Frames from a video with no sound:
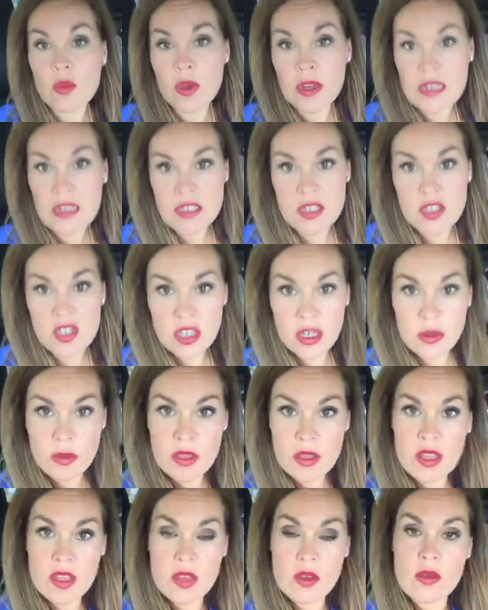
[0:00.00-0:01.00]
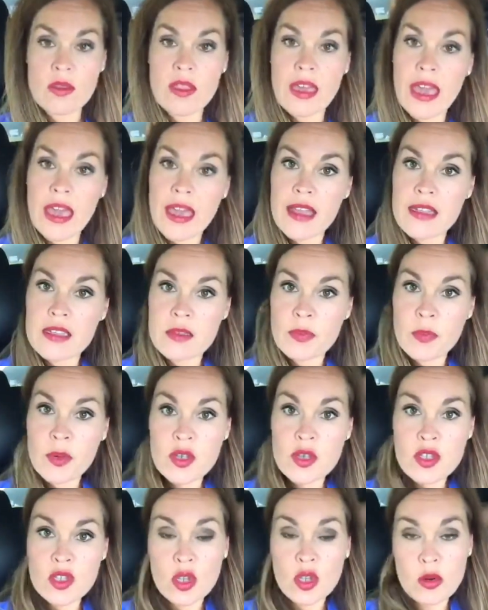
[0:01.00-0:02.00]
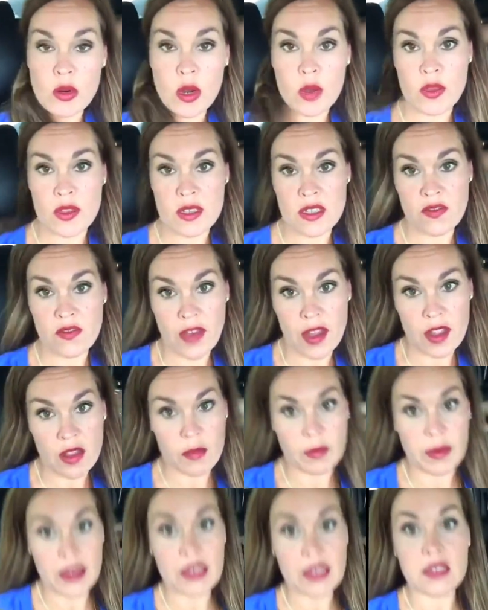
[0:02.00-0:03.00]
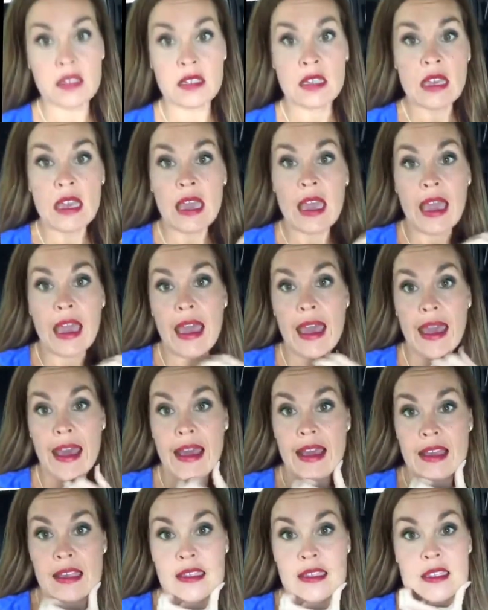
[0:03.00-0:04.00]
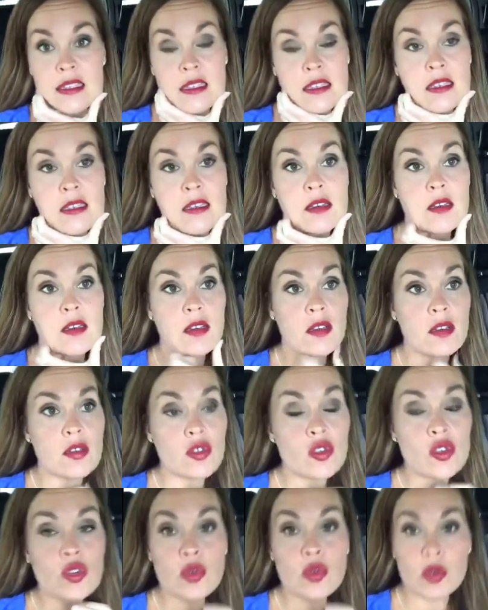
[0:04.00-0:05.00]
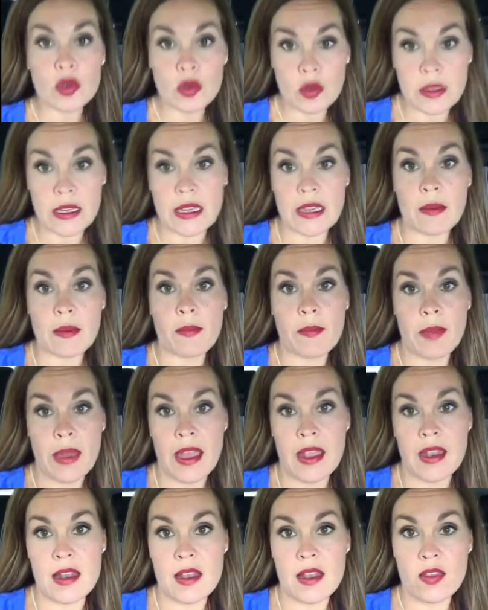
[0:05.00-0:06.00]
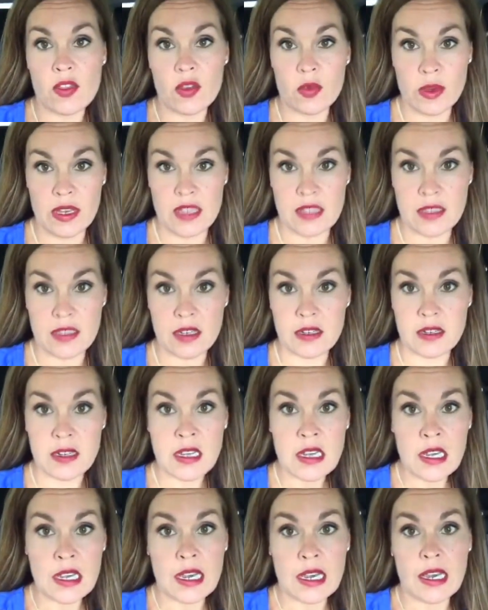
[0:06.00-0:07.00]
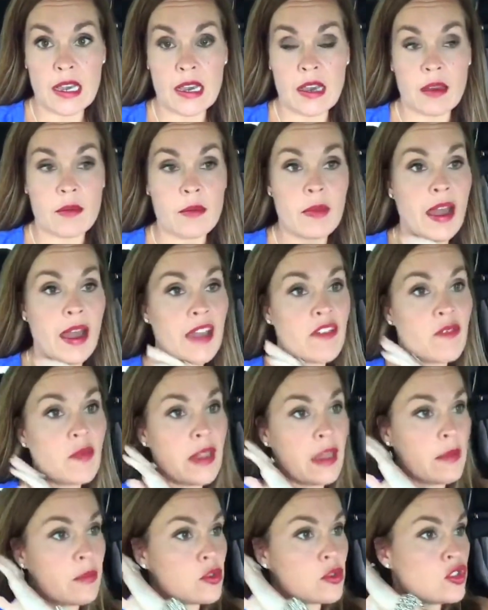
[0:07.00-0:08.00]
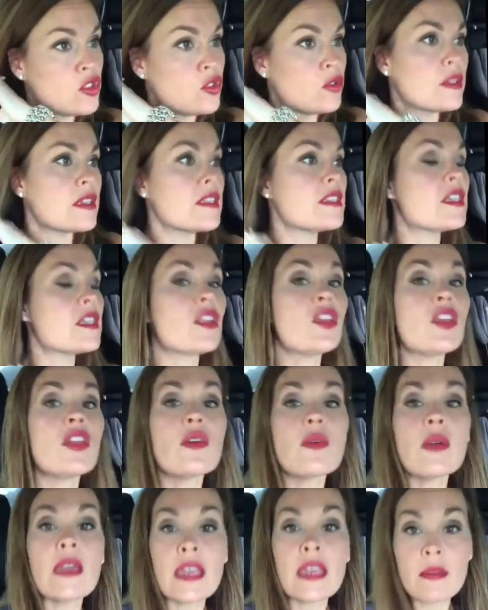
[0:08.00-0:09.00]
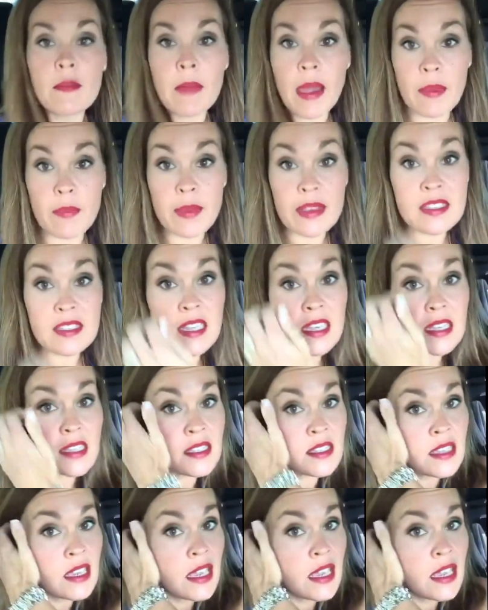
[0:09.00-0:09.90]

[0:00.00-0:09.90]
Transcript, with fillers: wanted to share with you that personal growth and development has truly been the reason um, I've been able to continue in my business